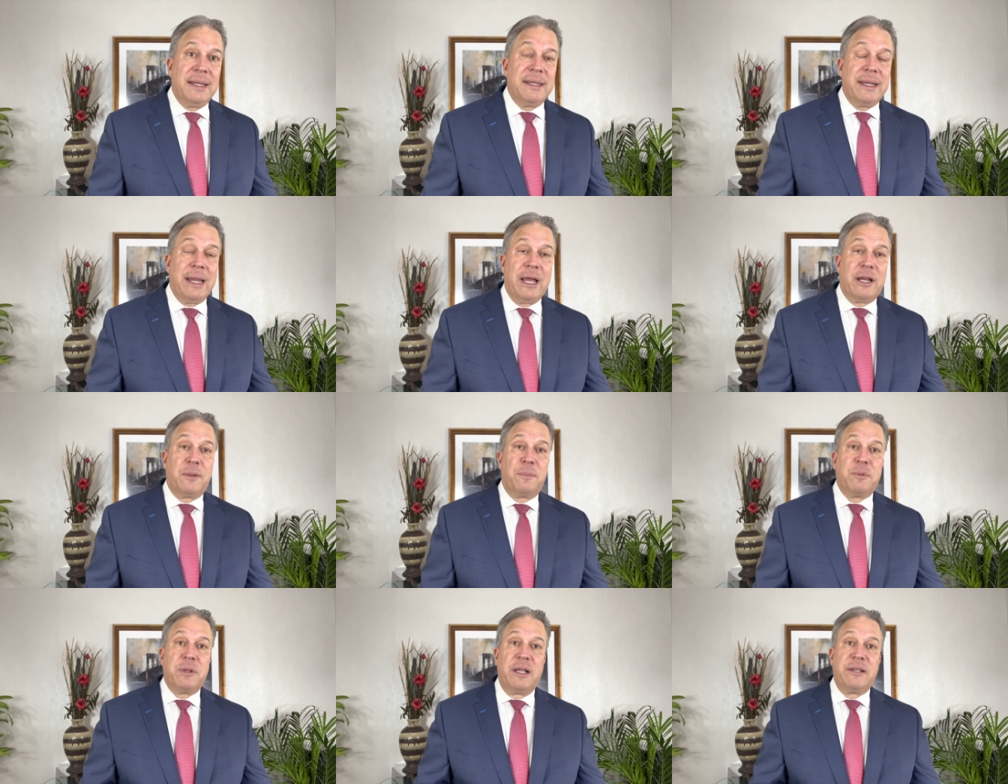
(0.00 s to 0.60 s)
Now,
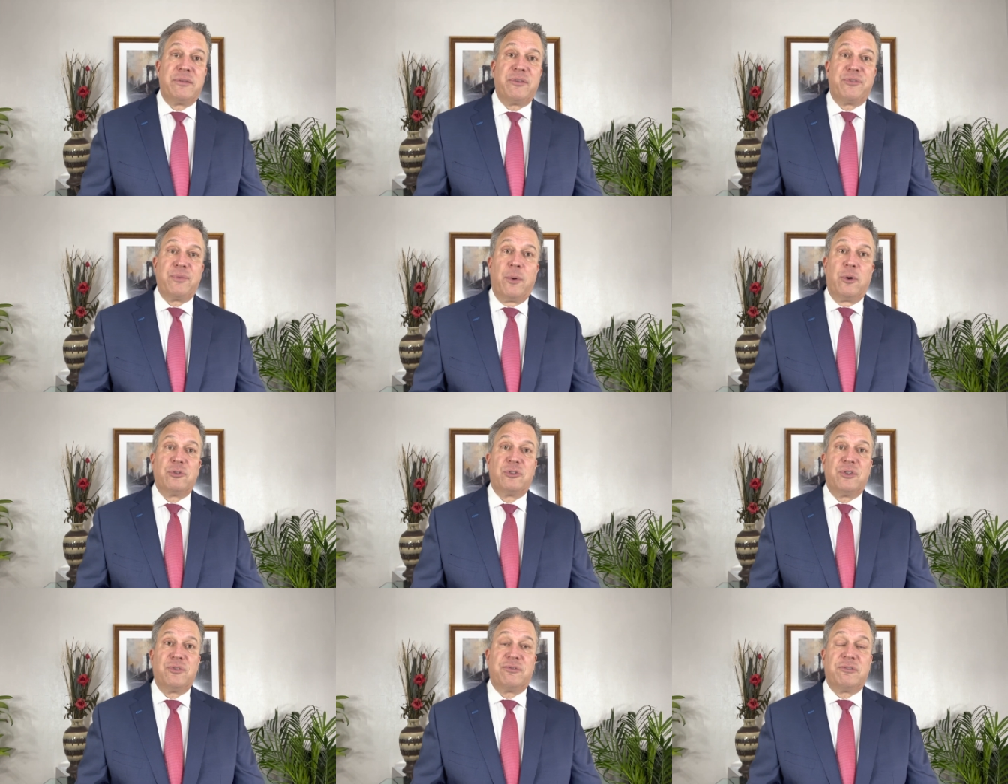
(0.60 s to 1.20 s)
the plaintiff's
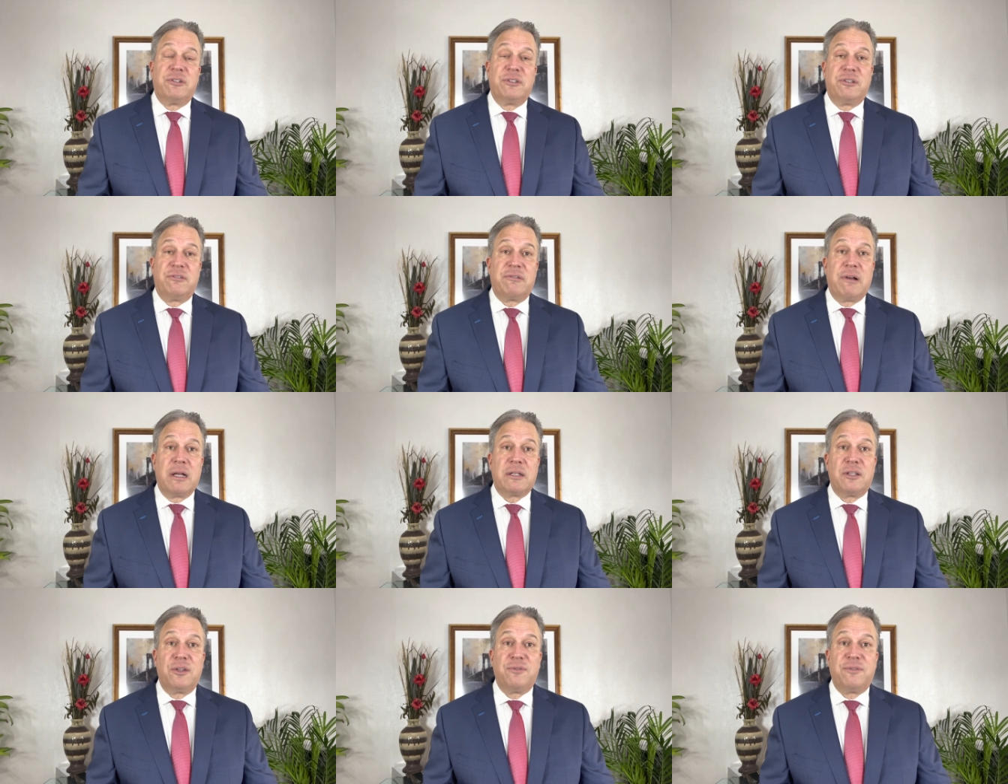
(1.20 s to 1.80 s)
motion for a
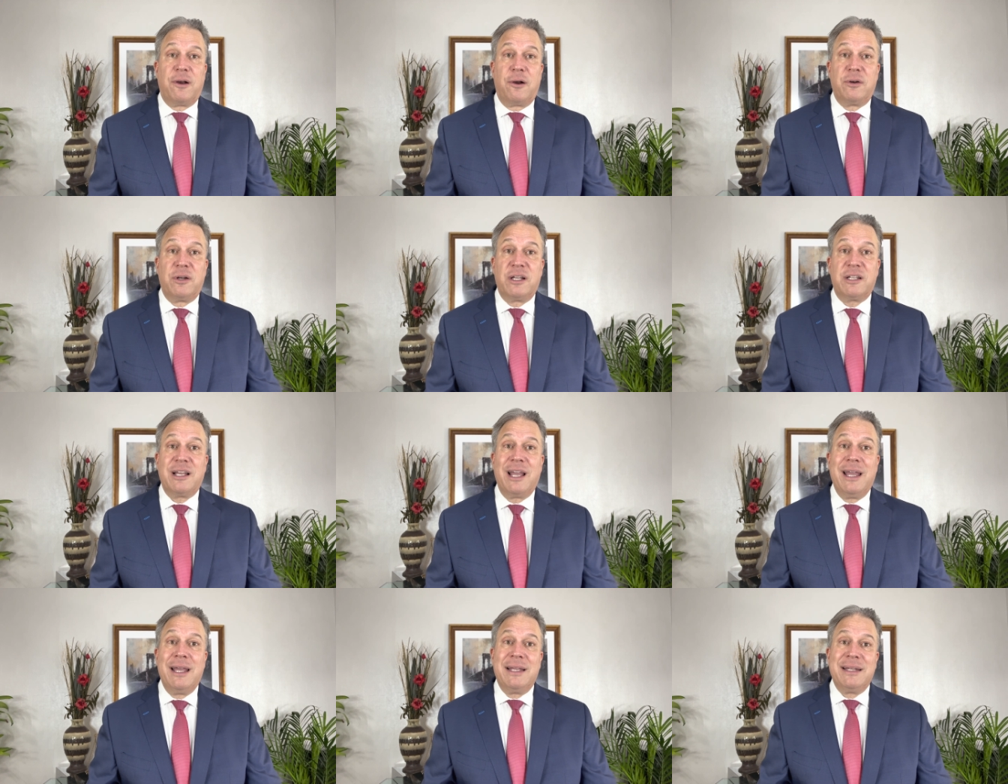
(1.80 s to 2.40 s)
directed
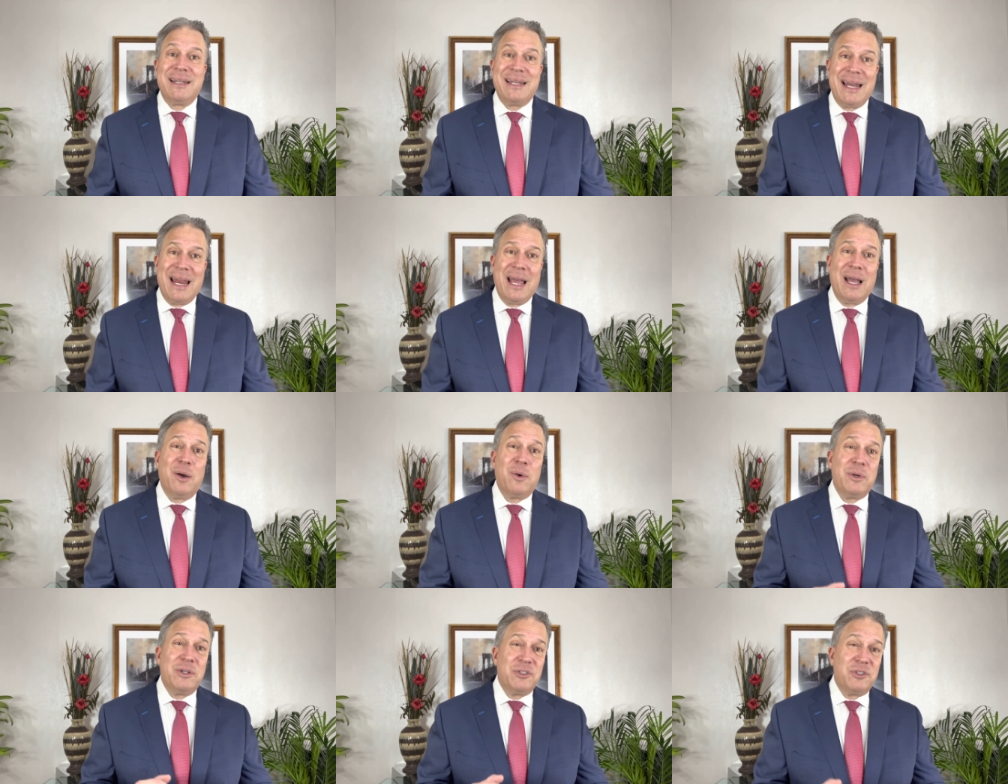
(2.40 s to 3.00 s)
verdict
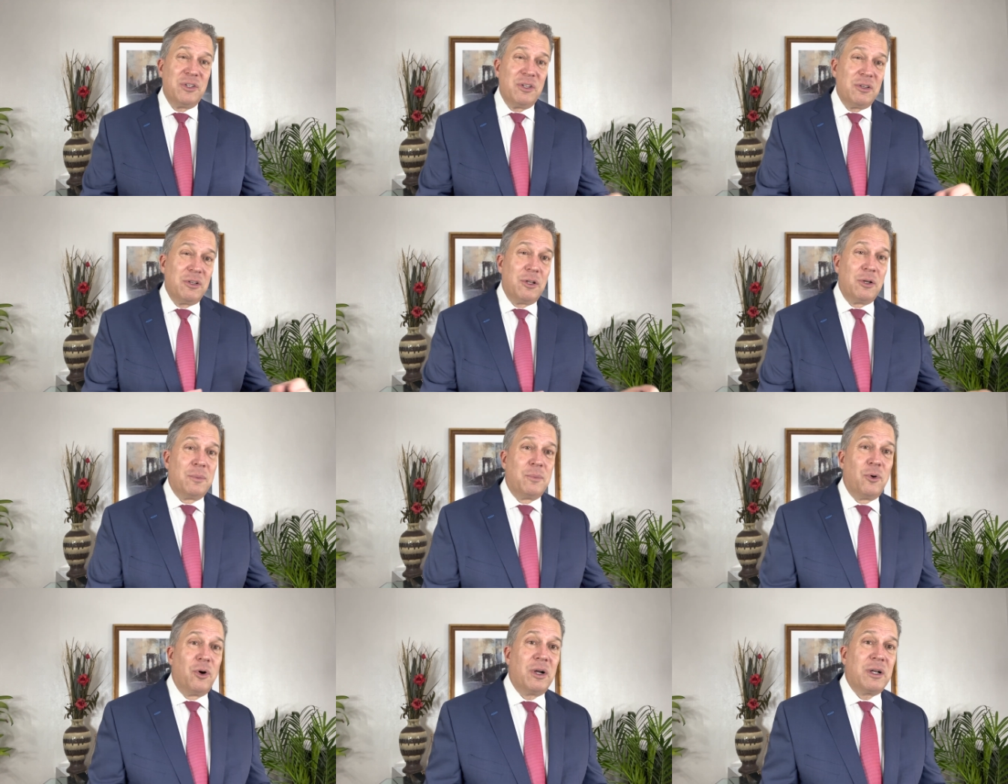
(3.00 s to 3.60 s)
now is a
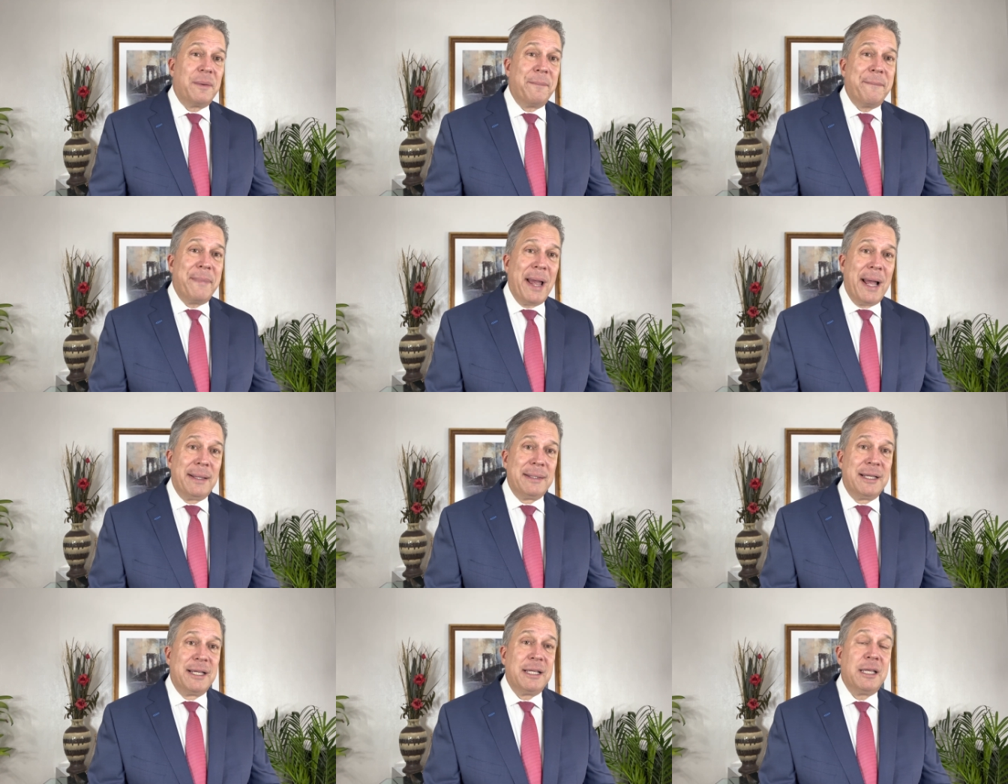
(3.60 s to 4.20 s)
little more
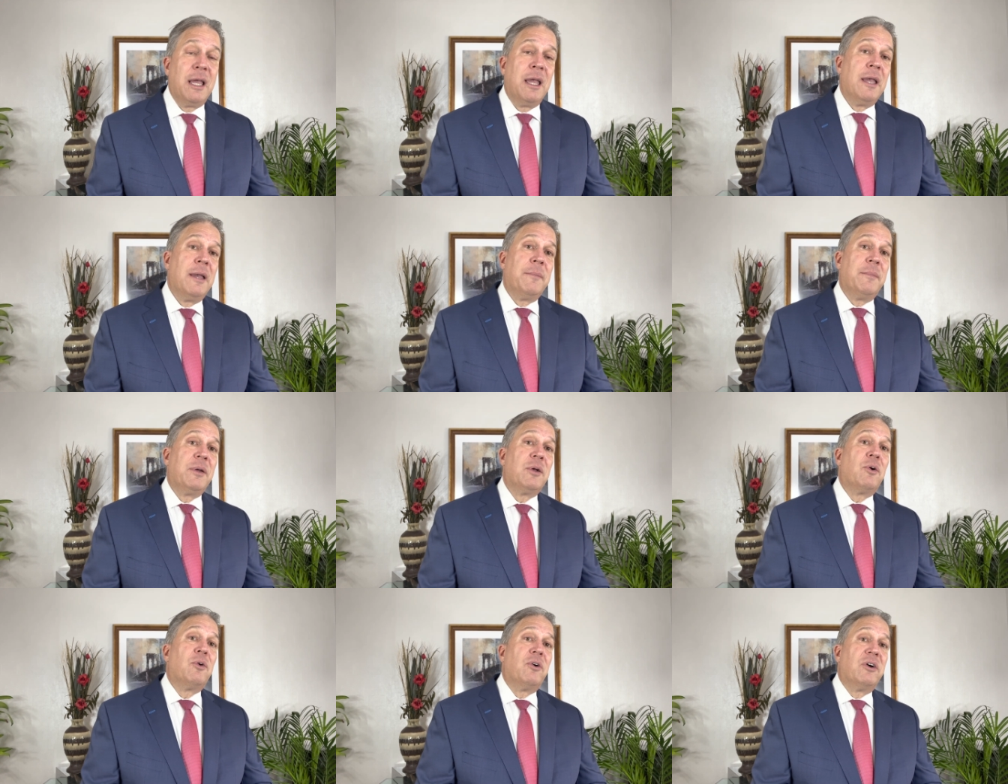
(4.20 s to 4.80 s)
compelling
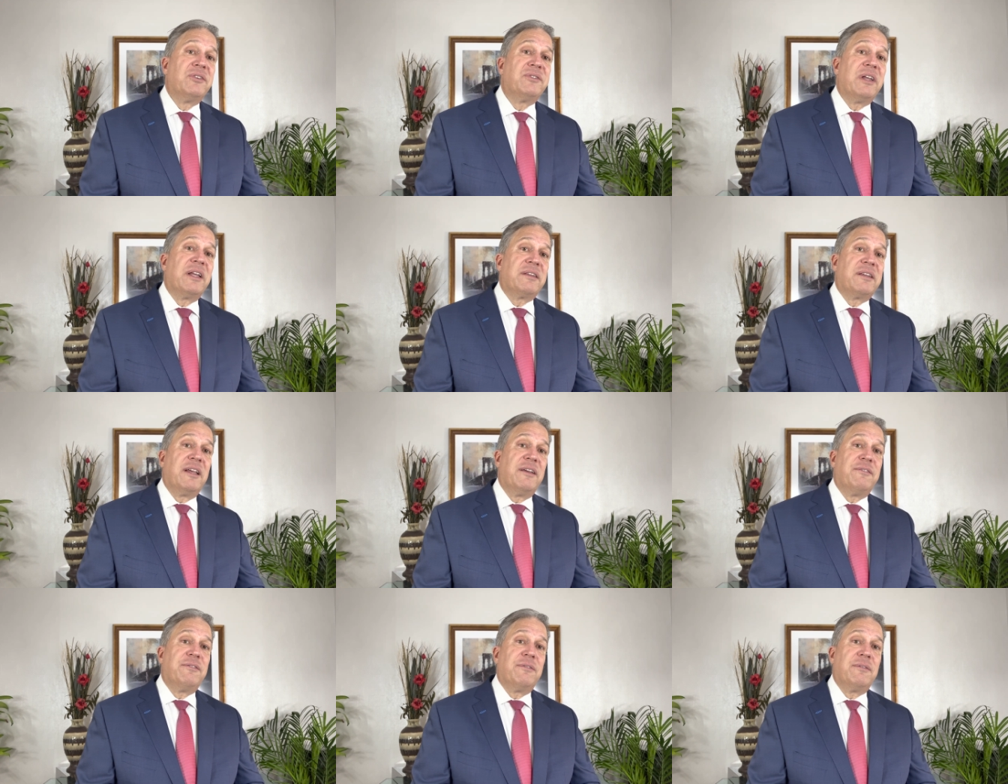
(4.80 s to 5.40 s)
because that
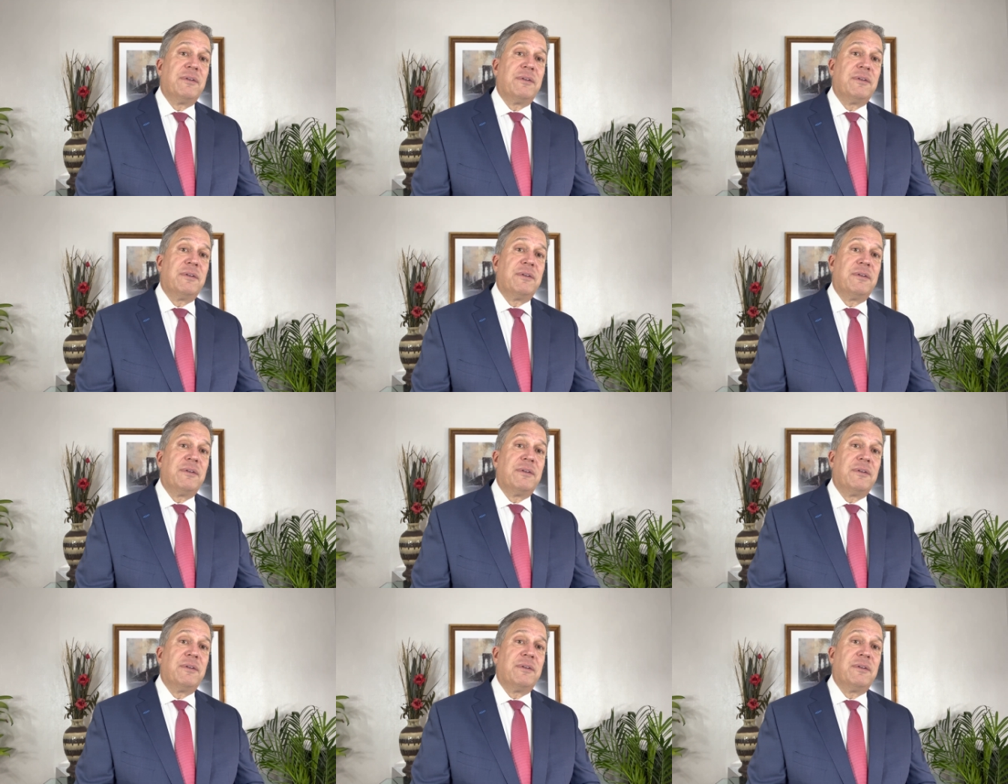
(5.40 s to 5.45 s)
the